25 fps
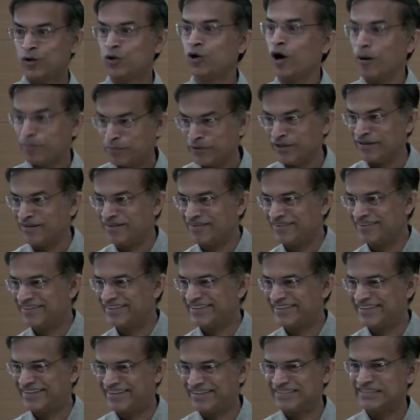Copy.
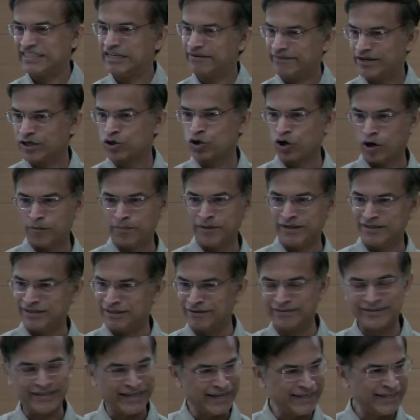They were copying. They
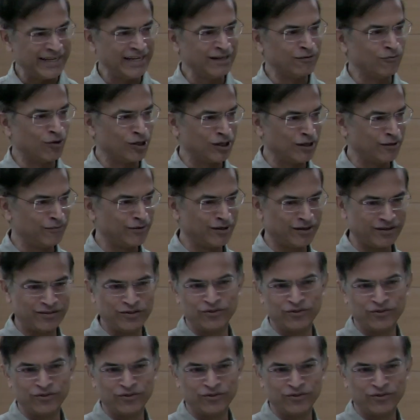were taking whatever